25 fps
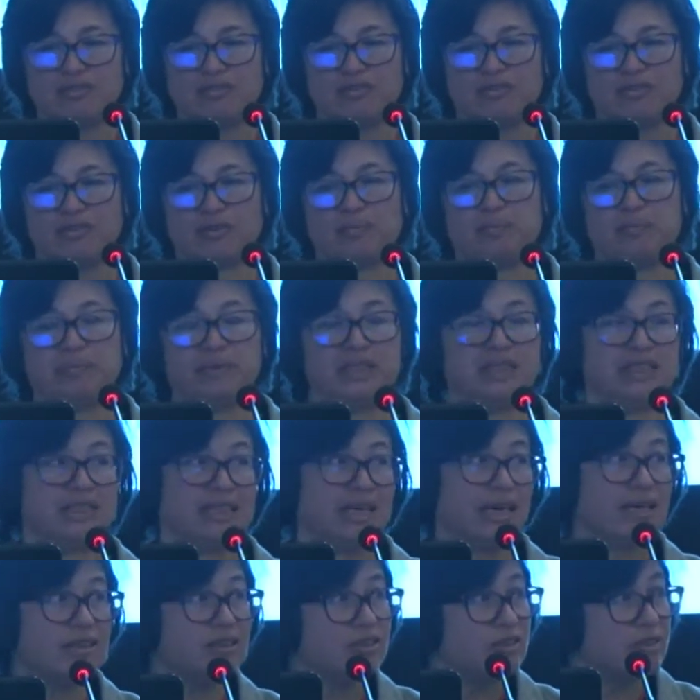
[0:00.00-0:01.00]
for
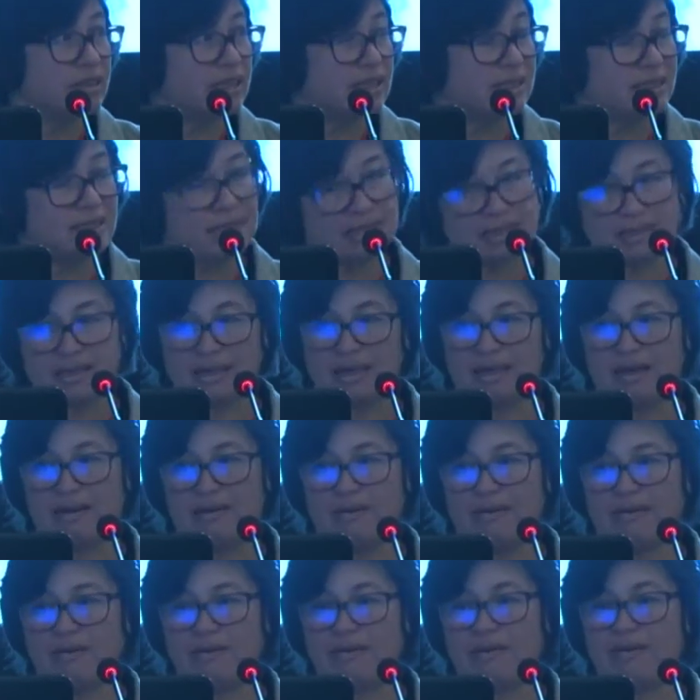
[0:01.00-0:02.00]
pediatrics
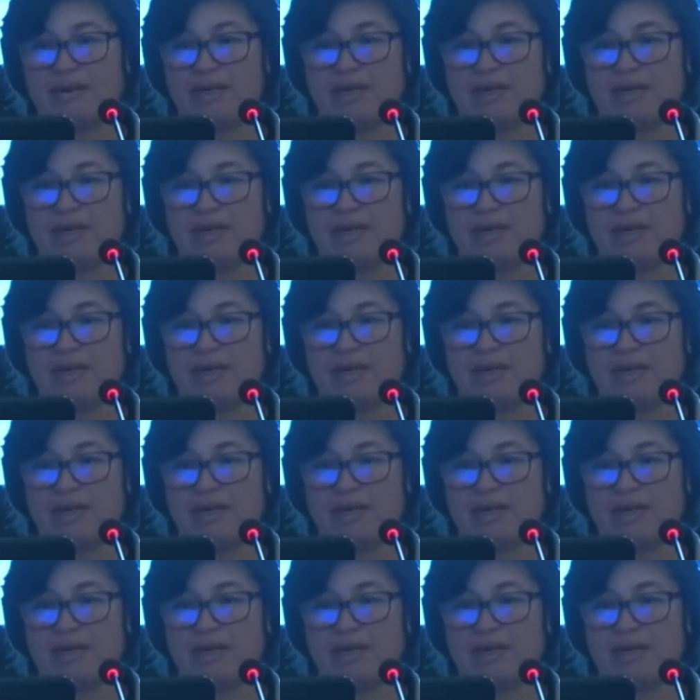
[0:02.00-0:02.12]
uh,